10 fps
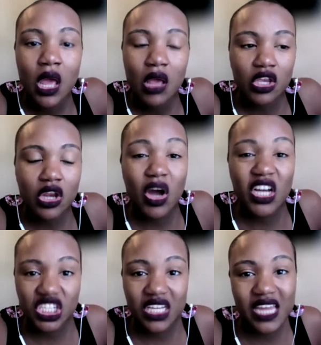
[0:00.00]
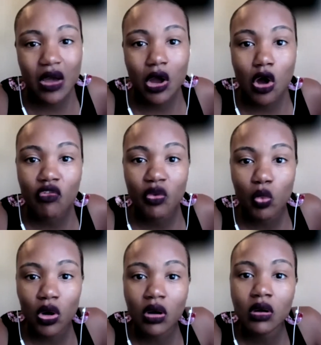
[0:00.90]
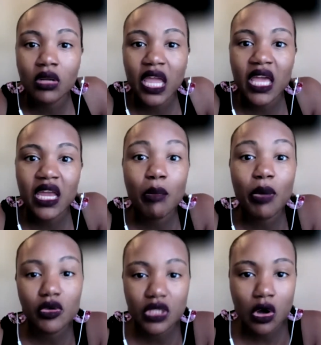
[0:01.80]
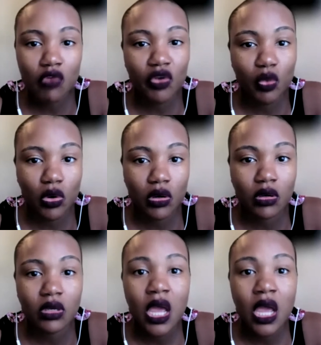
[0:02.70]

a shutdown COVID world and a post COVID world.